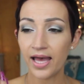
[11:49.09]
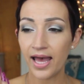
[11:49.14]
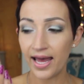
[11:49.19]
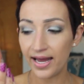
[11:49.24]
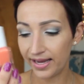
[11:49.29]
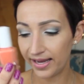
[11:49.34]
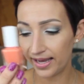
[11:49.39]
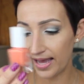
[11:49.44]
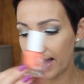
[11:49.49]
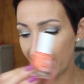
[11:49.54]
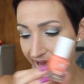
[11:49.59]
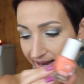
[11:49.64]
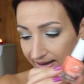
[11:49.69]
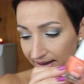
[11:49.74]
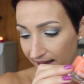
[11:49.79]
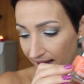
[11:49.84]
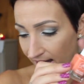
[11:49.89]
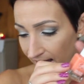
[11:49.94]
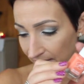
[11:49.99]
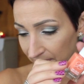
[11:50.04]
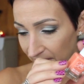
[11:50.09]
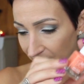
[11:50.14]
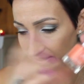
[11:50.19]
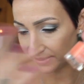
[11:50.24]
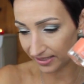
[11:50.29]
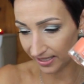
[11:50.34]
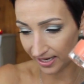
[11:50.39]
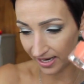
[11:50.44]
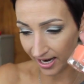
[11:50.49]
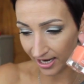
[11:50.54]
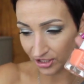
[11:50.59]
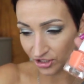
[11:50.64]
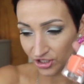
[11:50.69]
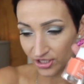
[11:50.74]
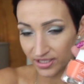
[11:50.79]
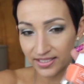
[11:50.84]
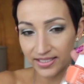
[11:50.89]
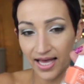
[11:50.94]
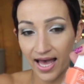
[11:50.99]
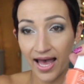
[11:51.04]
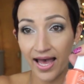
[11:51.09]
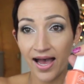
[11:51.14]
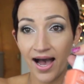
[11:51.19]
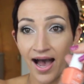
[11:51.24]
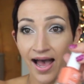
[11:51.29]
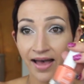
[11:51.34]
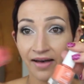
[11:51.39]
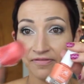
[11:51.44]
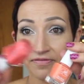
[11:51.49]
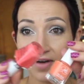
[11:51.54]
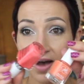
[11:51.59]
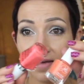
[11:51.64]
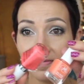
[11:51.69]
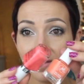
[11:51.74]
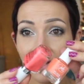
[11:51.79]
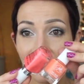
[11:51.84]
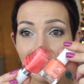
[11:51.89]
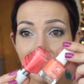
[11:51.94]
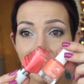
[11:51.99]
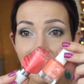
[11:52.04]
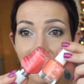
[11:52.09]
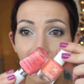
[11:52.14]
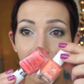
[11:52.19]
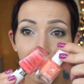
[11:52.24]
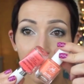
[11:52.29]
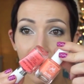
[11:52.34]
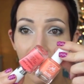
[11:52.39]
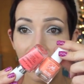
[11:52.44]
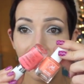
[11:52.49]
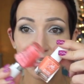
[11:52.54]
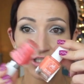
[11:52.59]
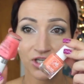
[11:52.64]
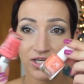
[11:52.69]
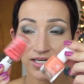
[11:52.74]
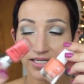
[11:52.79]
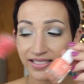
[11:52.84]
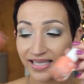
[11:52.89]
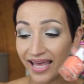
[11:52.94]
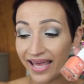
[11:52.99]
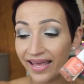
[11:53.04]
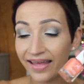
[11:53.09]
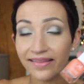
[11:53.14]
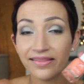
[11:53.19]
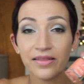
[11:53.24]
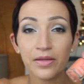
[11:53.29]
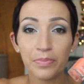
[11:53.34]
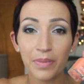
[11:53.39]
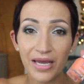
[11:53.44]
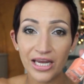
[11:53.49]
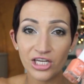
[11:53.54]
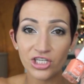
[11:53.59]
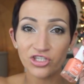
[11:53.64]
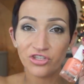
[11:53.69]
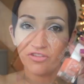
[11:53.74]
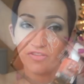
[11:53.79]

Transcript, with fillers: and again, I mean, didn't I just say I have five thousand nail polishes in the peach